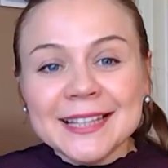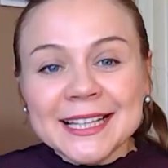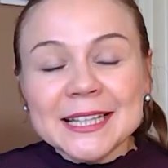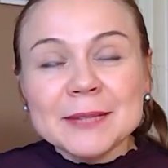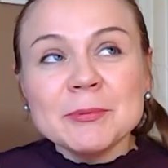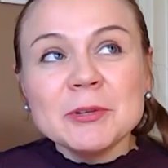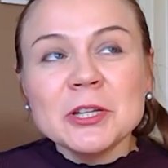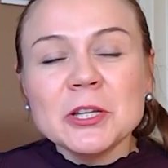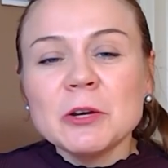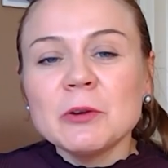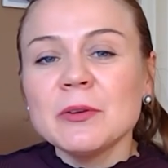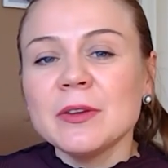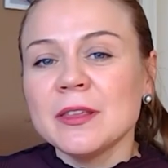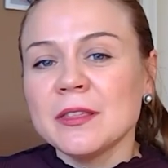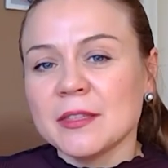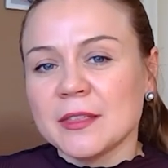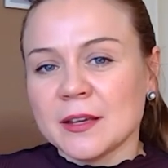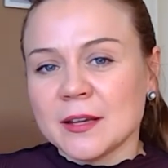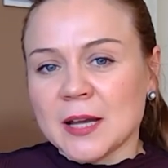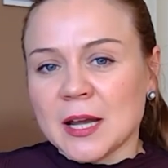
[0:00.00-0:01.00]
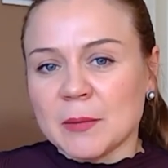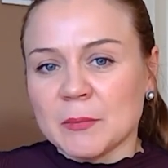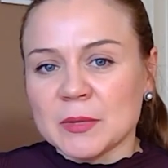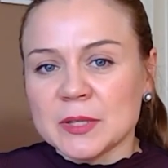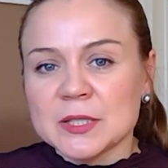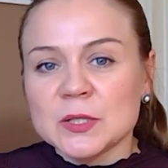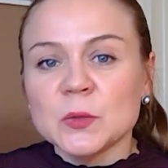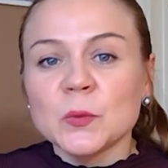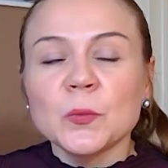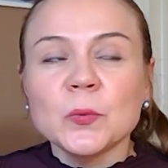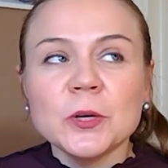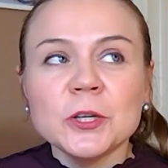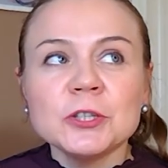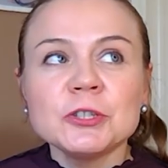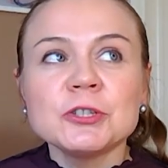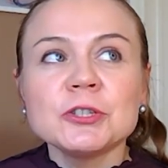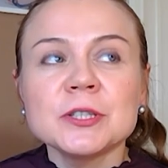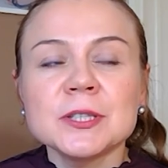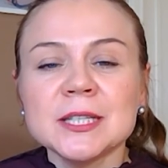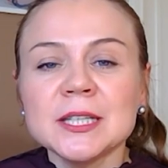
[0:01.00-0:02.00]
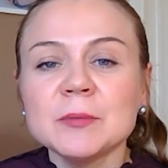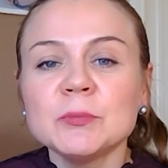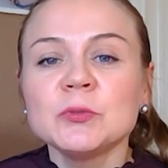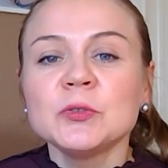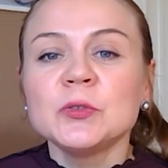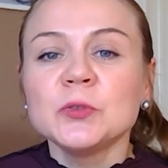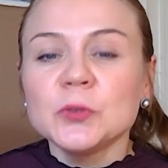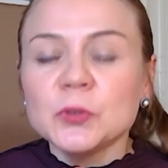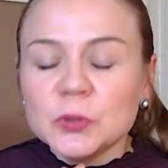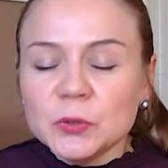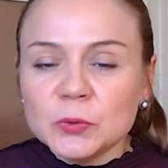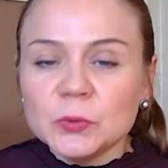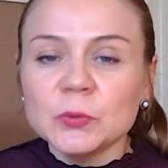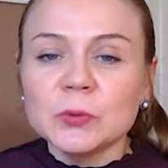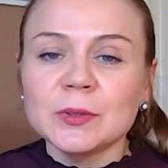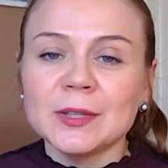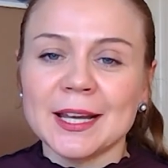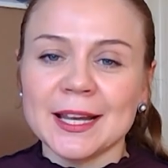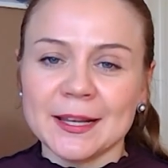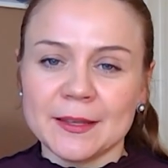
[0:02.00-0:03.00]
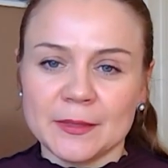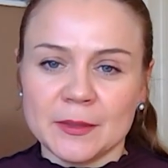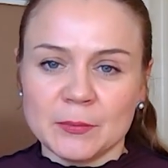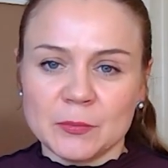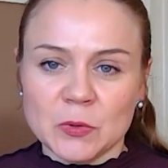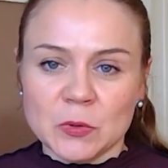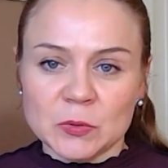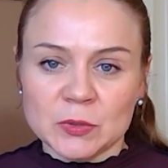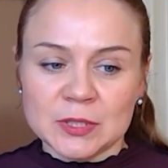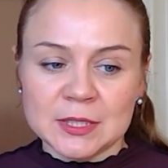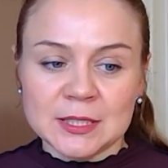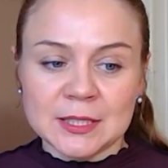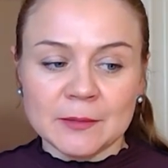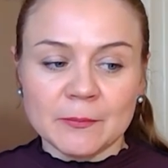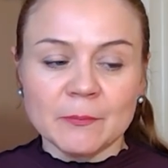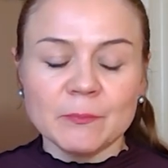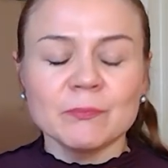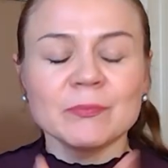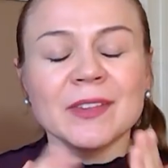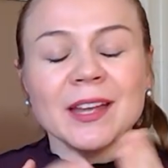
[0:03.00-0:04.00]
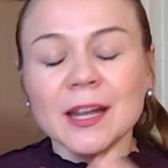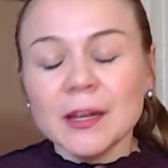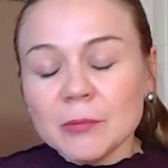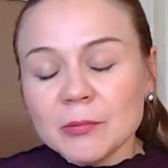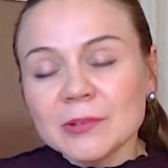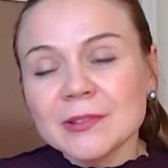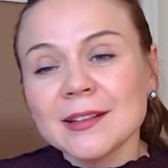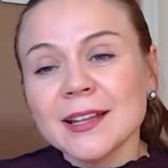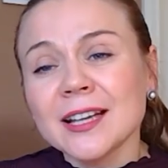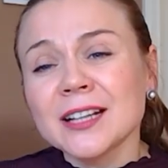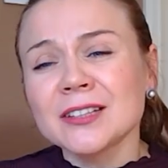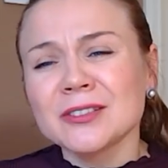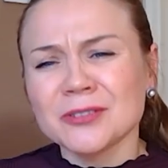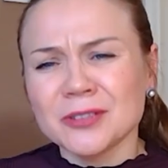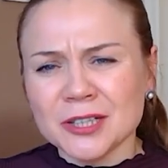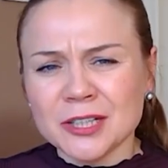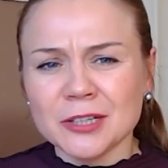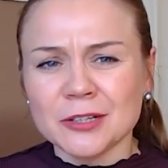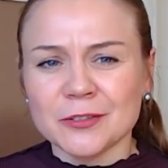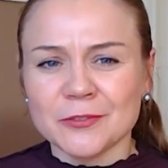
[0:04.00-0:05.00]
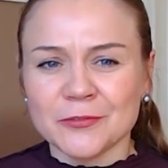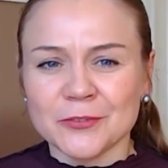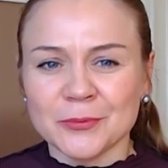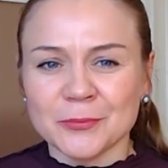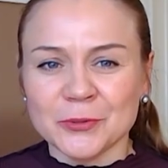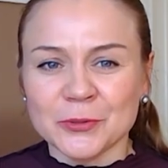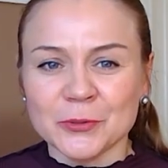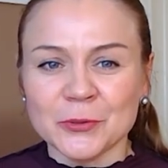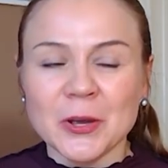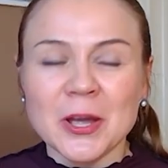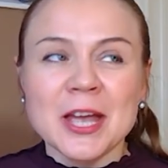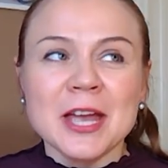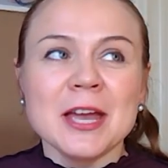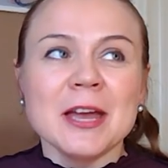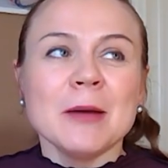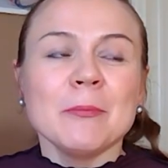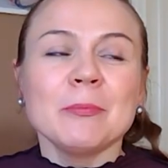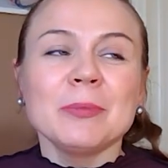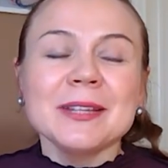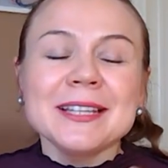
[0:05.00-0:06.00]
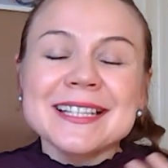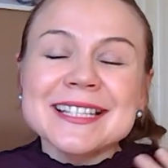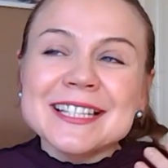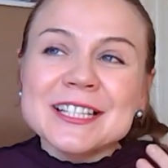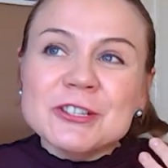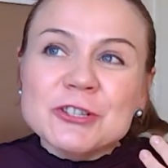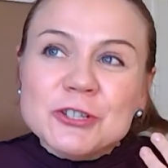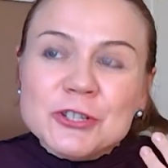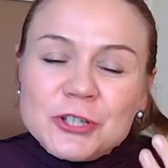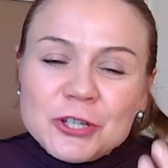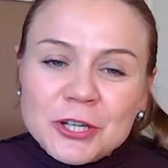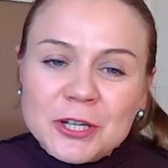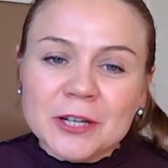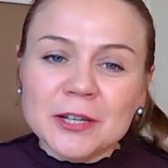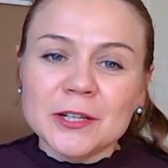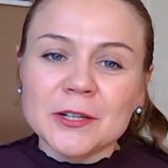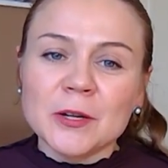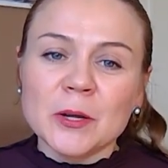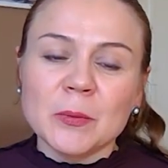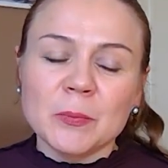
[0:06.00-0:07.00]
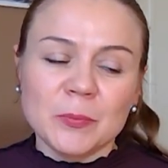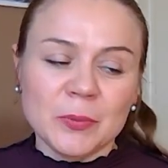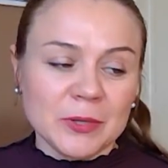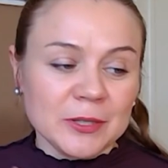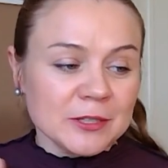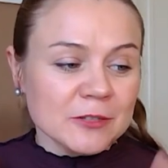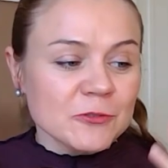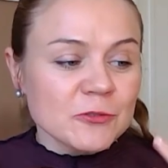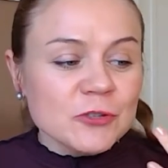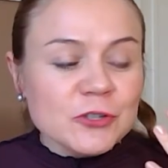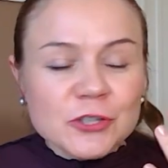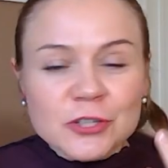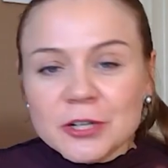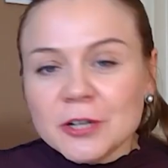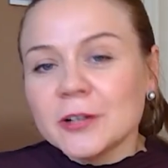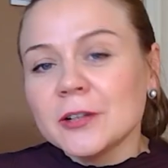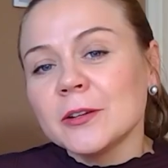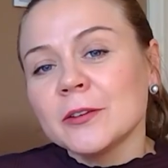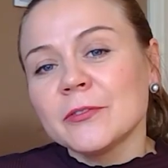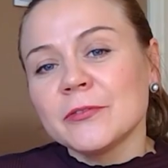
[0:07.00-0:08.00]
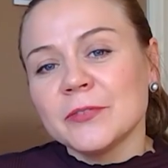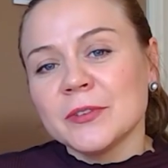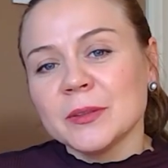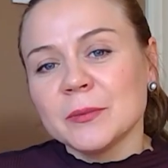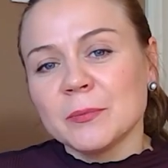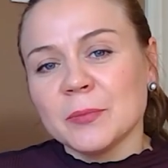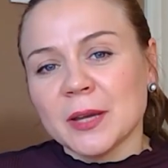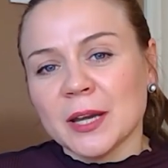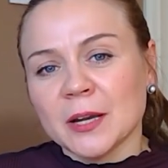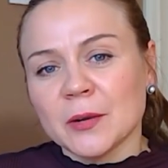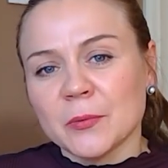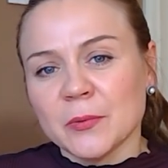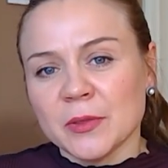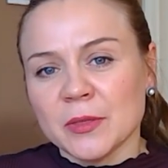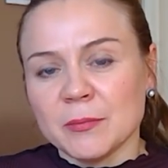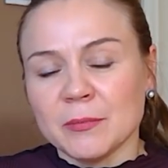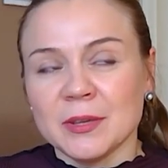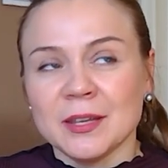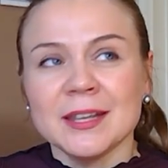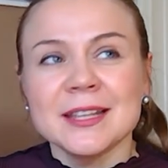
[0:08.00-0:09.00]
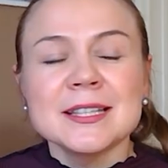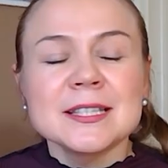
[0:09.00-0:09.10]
Let me know in the comments which tip do you like the most. Mm, I would like to hear from you. Please share your opinion, share your feedback with me.